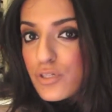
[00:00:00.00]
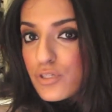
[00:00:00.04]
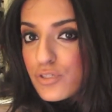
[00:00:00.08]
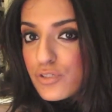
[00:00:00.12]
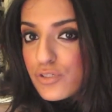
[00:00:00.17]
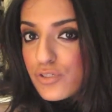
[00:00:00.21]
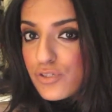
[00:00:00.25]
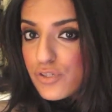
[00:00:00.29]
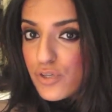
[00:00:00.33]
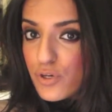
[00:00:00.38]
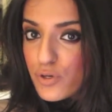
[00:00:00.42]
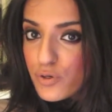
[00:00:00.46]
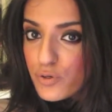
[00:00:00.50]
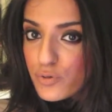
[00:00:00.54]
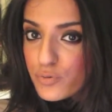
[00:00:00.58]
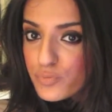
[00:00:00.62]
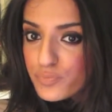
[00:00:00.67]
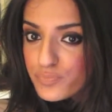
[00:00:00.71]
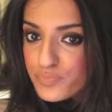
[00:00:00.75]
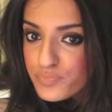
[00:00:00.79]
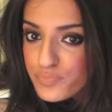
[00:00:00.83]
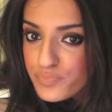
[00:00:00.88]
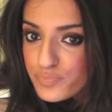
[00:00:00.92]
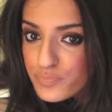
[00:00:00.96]
So
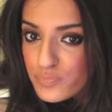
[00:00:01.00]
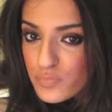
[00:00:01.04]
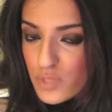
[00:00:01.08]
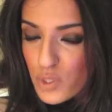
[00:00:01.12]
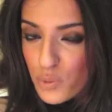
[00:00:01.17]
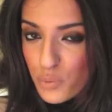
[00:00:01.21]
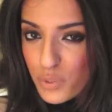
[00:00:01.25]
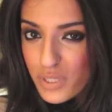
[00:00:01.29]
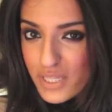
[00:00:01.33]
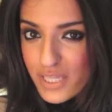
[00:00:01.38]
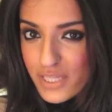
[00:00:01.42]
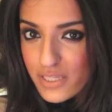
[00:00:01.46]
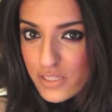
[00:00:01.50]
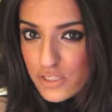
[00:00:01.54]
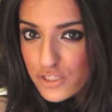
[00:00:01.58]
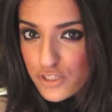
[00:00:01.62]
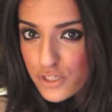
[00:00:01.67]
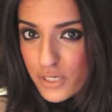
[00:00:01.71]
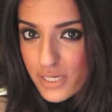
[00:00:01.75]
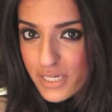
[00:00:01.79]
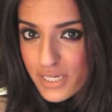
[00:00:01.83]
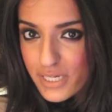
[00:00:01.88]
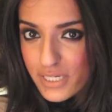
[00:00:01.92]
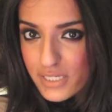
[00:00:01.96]
really the
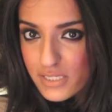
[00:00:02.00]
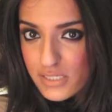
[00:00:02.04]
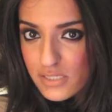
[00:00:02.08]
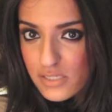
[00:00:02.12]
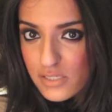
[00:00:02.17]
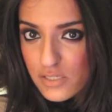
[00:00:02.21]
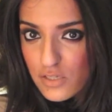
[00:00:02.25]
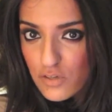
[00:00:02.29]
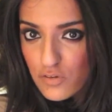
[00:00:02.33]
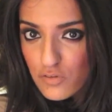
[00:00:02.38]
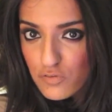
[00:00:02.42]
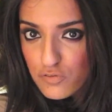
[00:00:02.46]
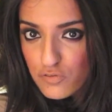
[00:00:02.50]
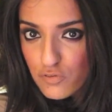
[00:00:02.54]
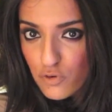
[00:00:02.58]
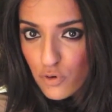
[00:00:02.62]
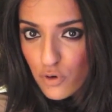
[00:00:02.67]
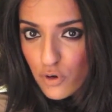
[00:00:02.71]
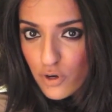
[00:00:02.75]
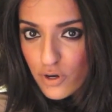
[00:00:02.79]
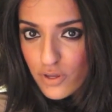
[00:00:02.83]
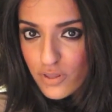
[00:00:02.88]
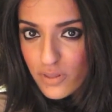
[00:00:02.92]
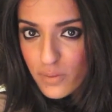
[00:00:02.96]
trick is
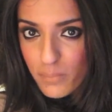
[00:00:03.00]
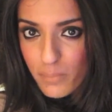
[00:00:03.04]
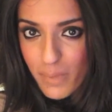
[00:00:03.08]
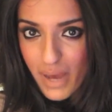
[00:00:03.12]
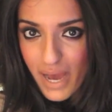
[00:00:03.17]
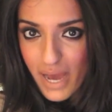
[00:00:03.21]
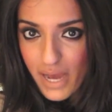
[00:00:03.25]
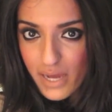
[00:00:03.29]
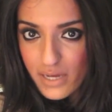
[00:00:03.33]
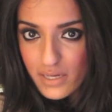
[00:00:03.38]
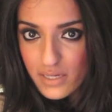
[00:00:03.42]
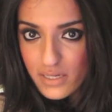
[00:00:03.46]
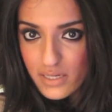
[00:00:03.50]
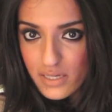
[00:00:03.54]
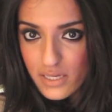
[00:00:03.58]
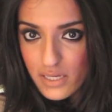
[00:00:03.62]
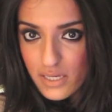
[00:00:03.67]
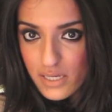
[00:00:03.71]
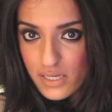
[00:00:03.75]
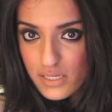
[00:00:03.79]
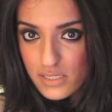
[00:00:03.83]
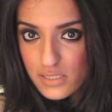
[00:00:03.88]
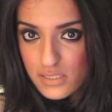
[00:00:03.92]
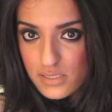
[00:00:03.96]
for the back,
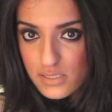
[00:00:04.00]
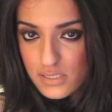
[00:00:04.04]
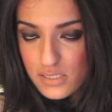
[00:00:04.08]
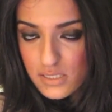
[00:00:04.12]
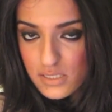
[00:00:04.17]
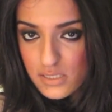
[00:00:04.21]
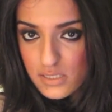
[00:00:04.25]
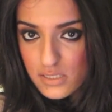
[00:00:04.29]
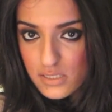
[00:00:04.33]
is